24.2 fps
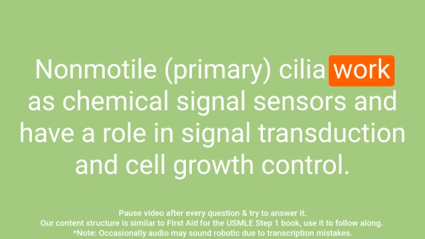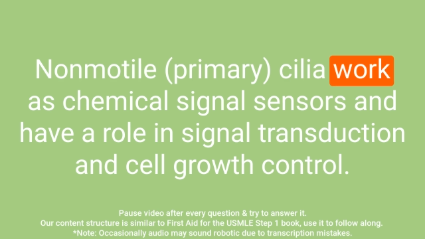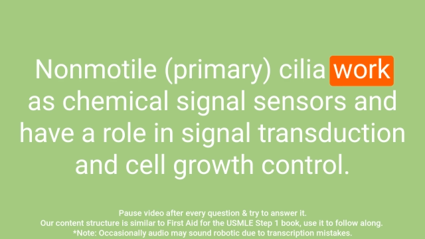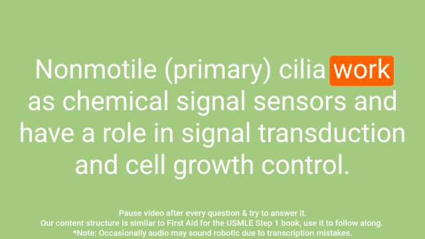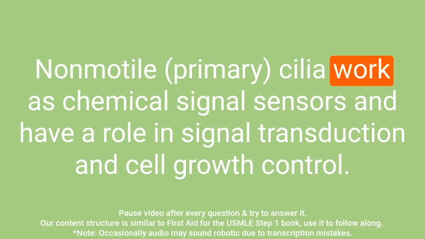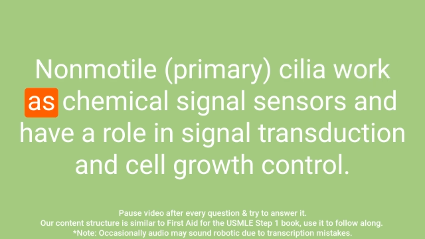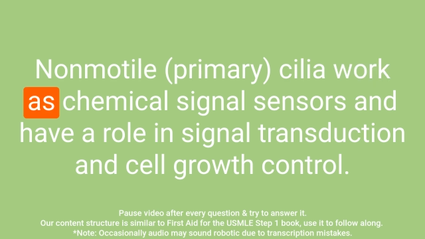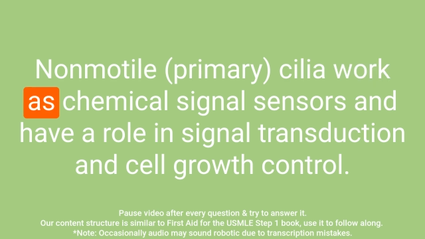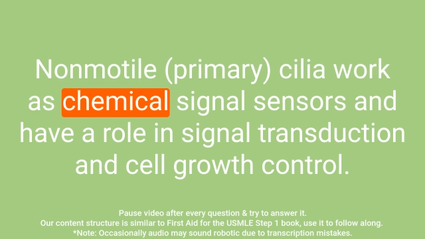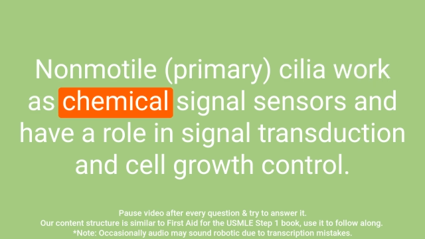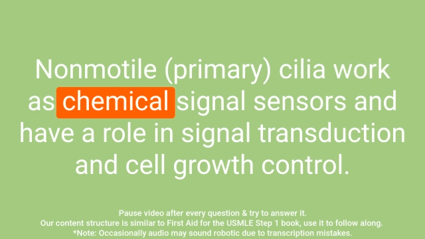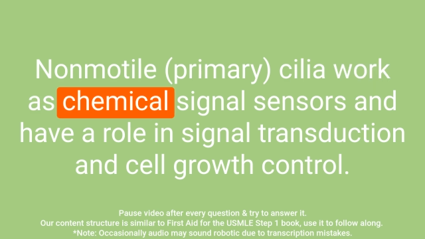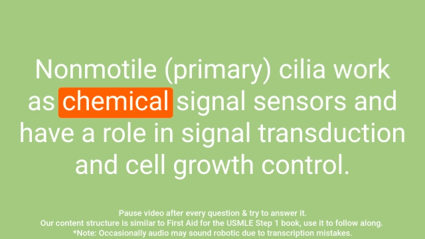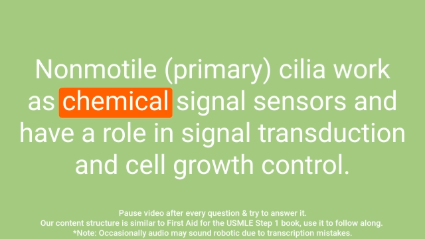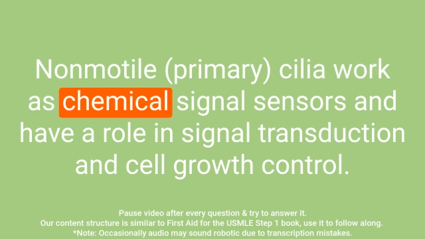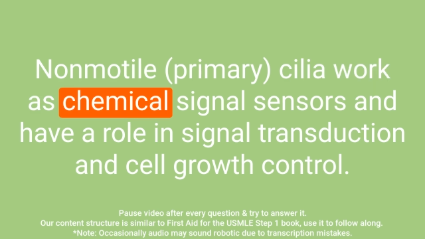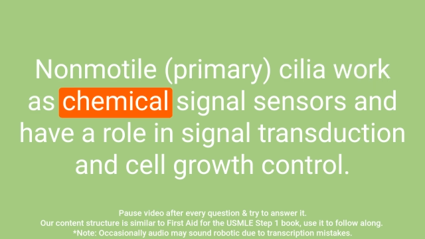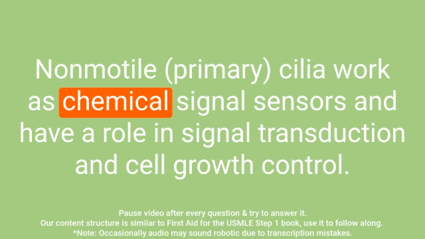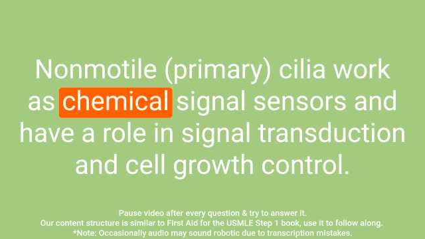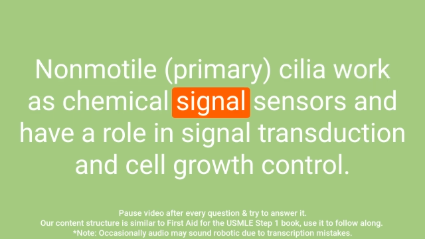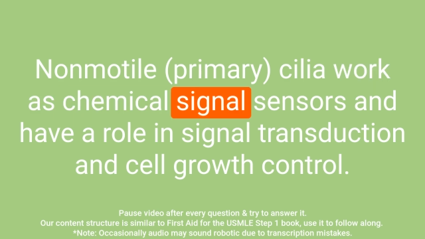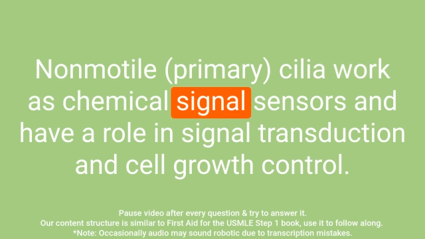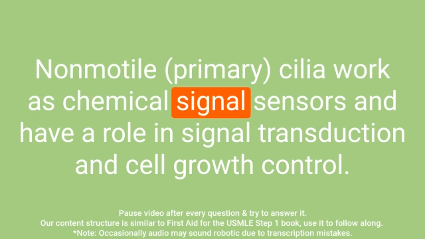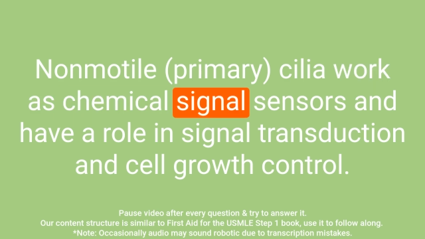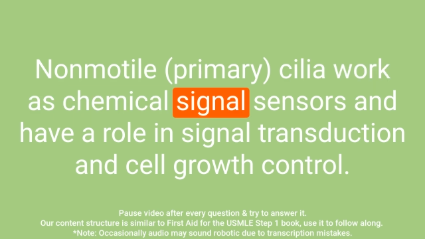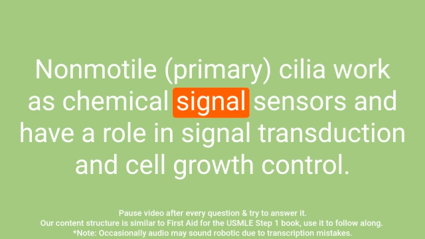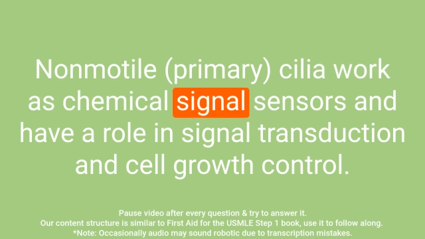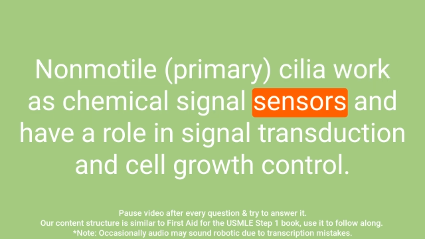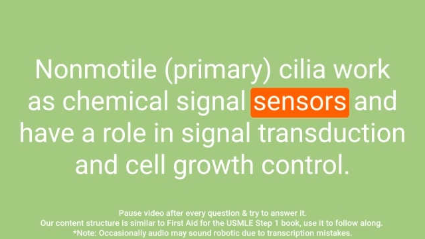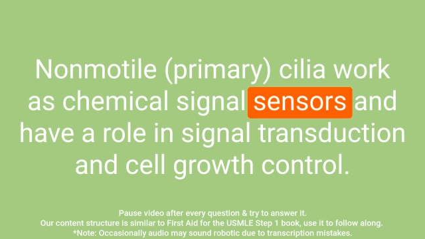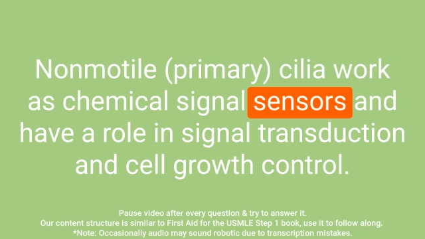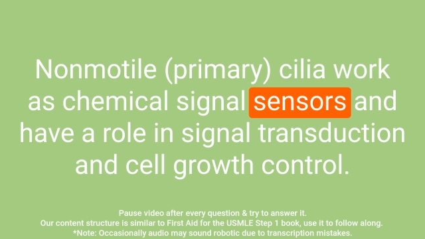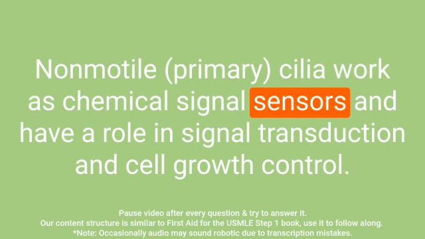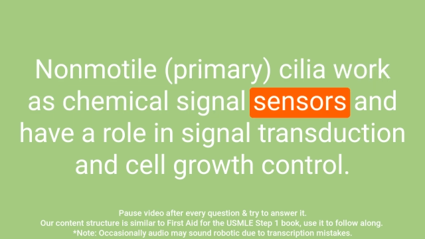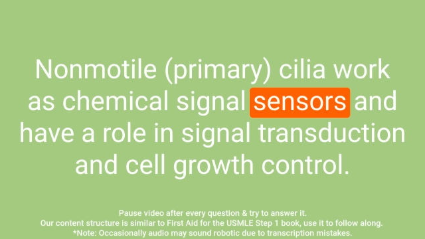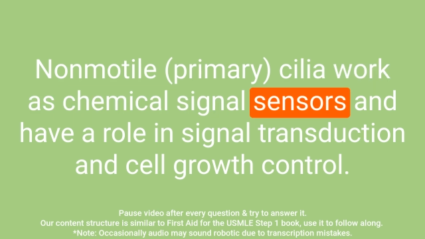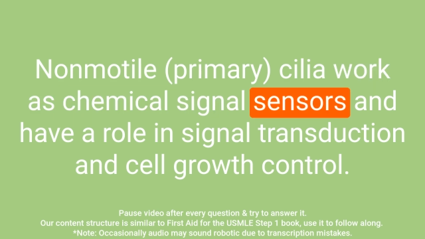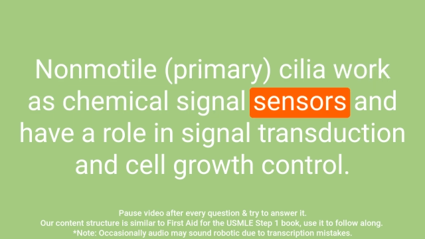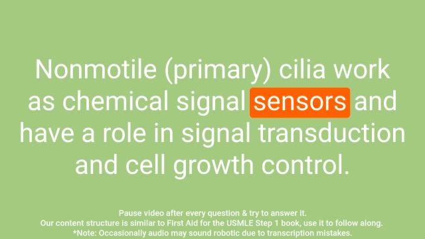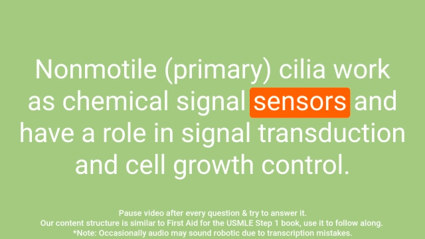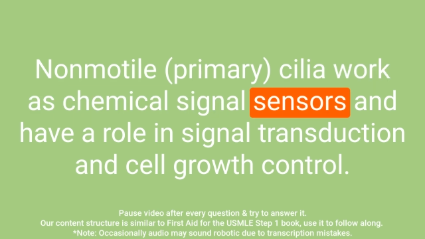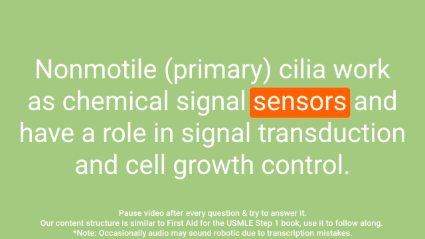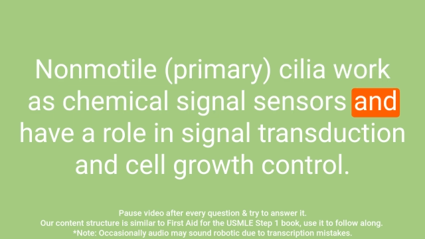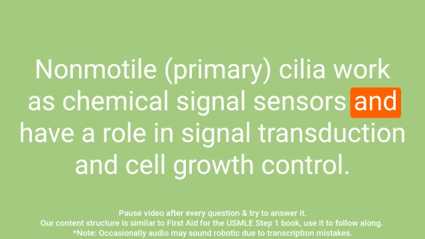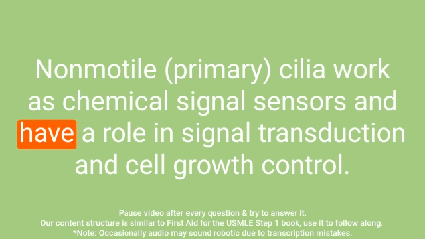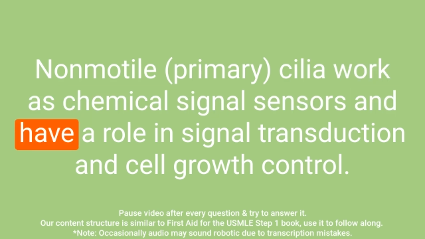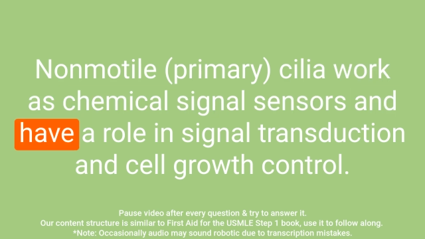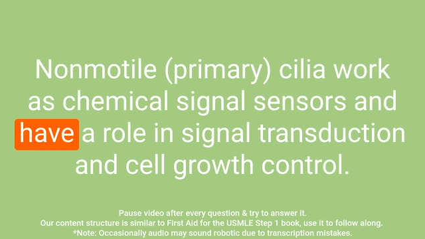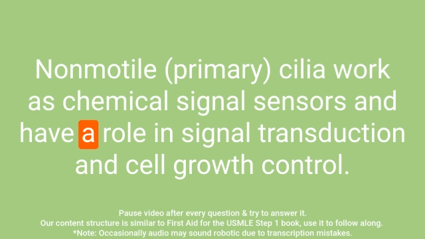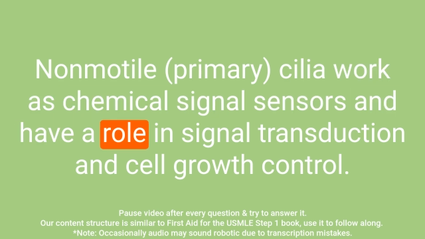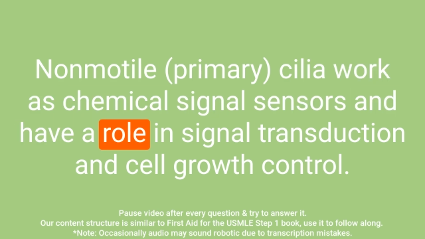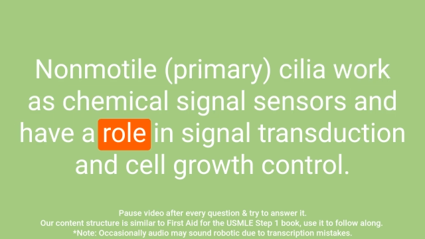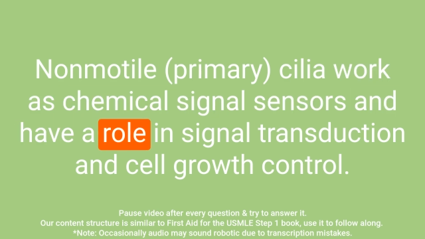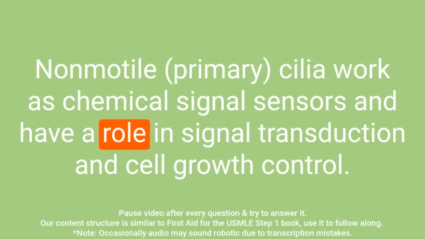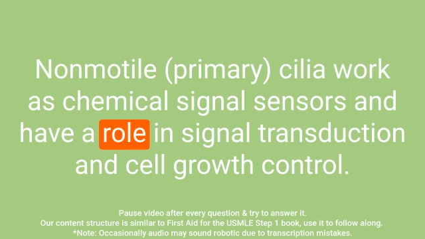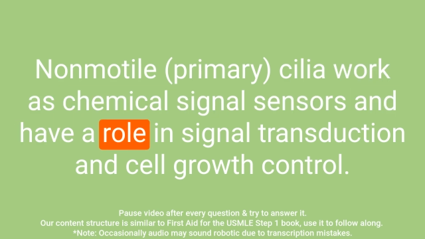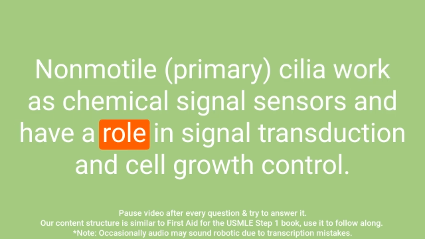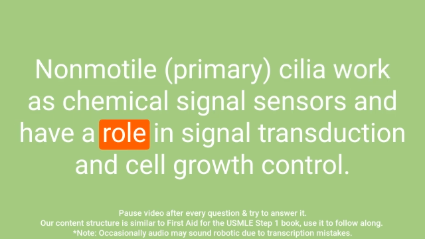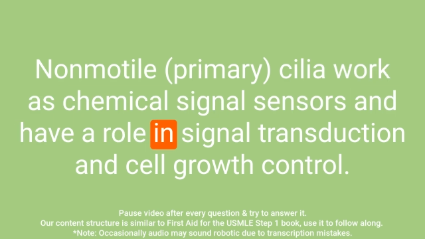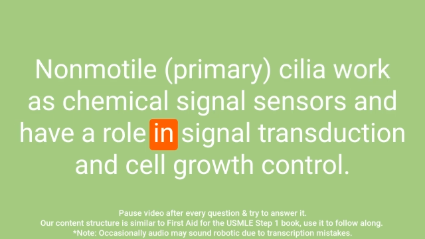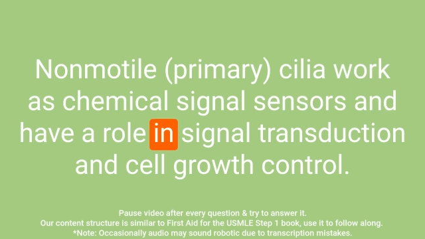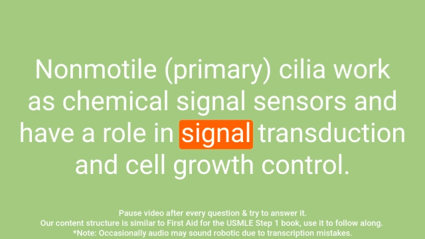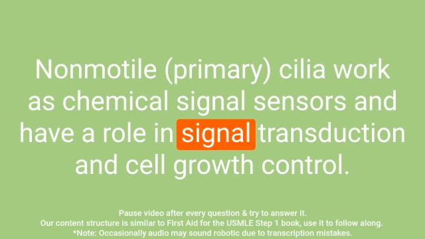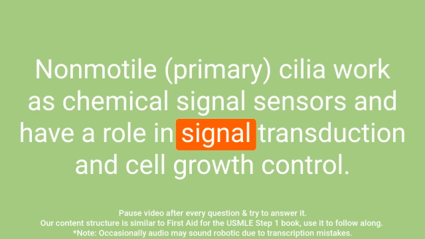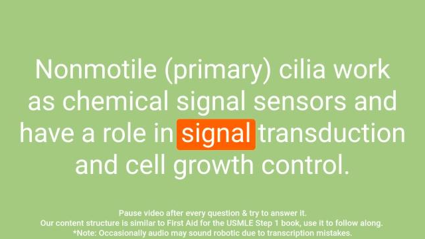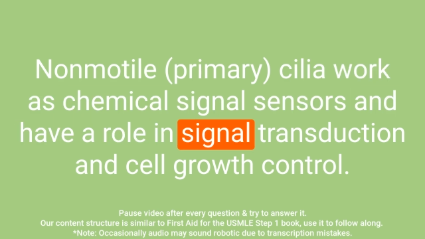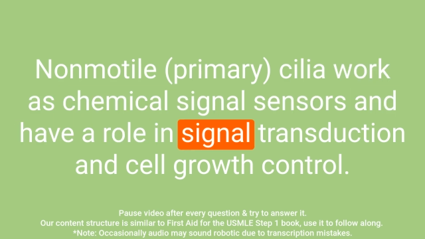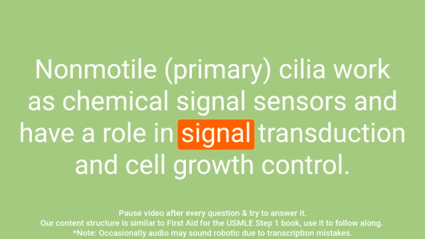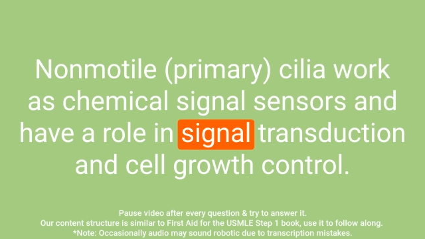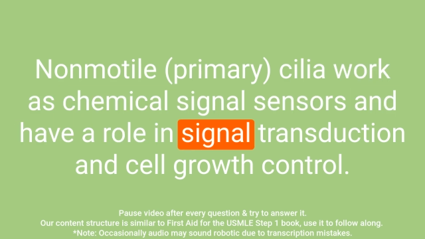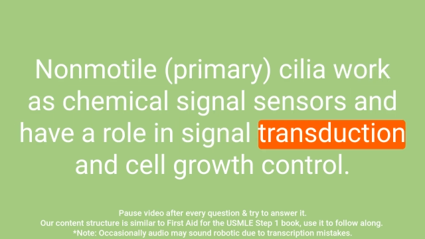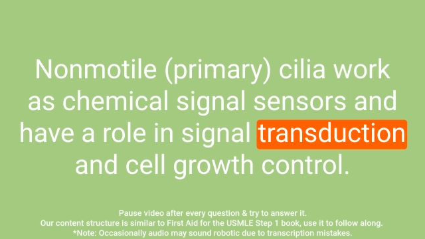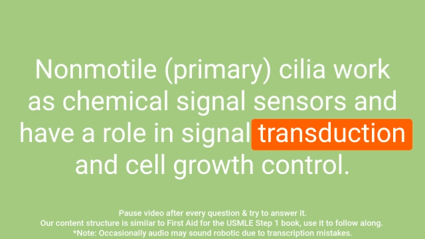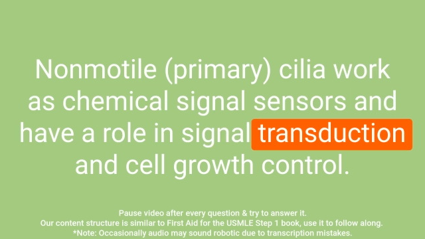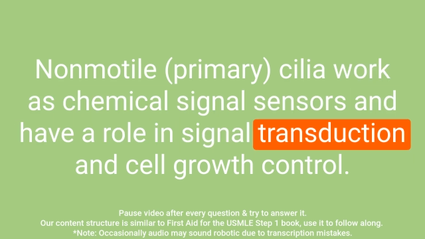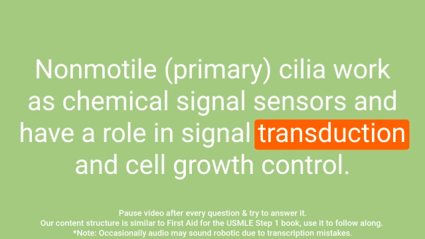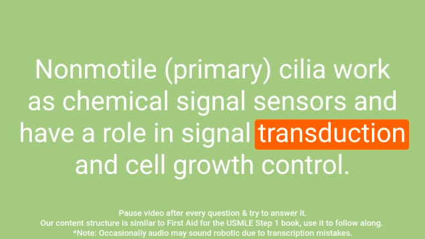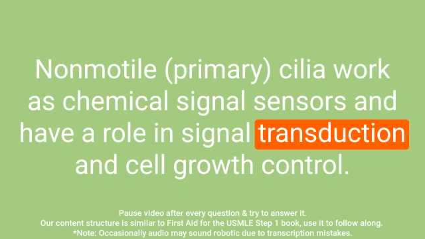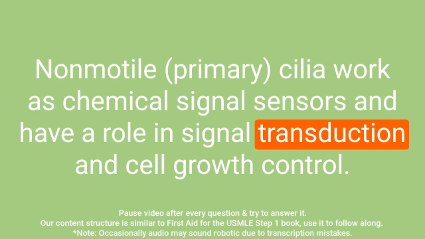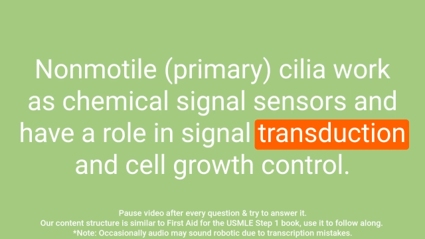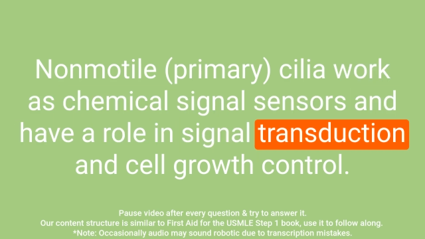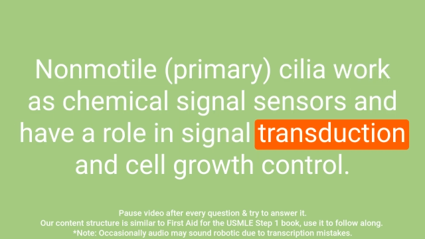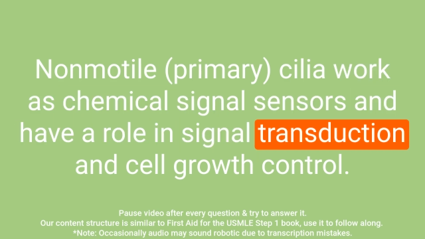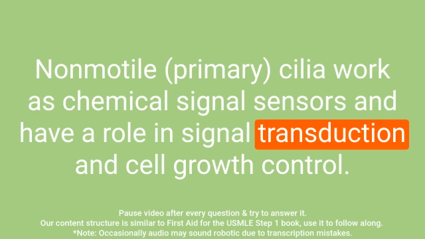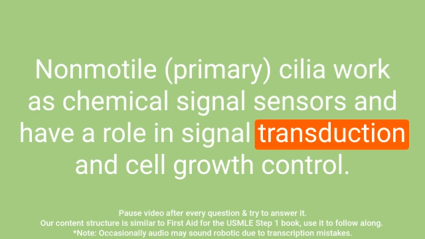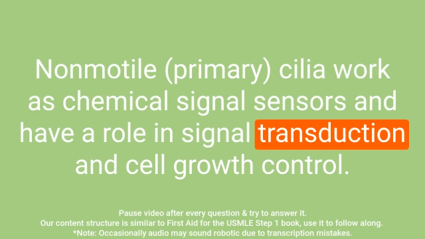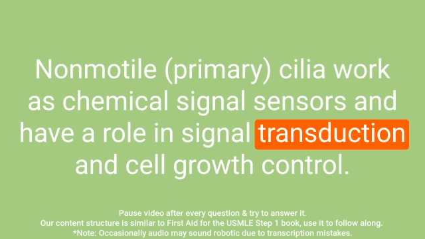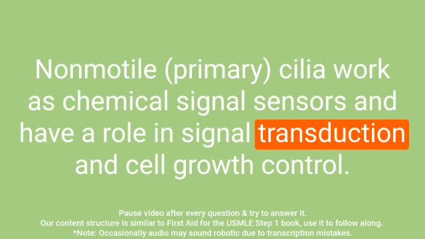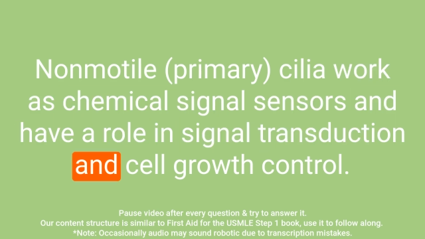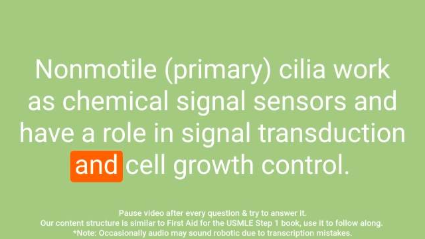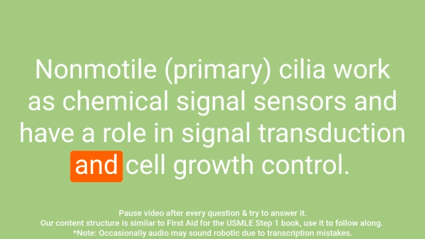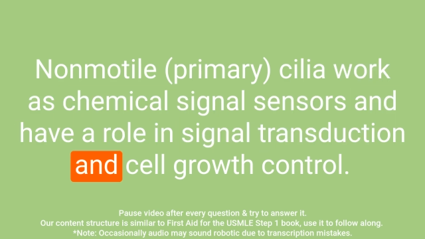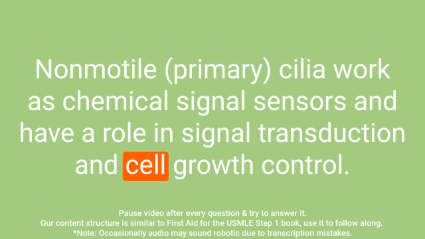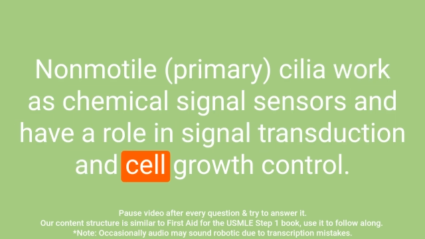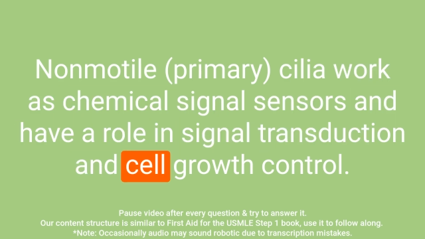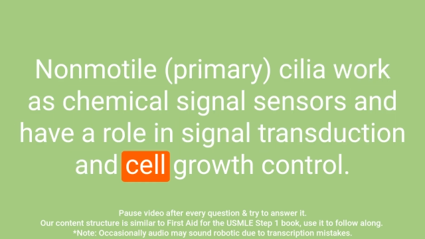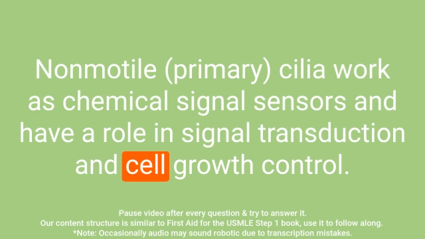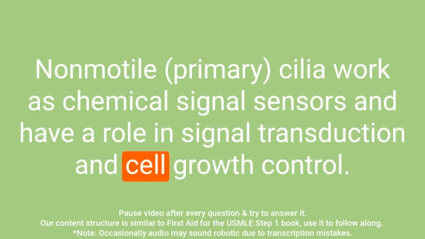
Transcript: [unreadable: no face in view]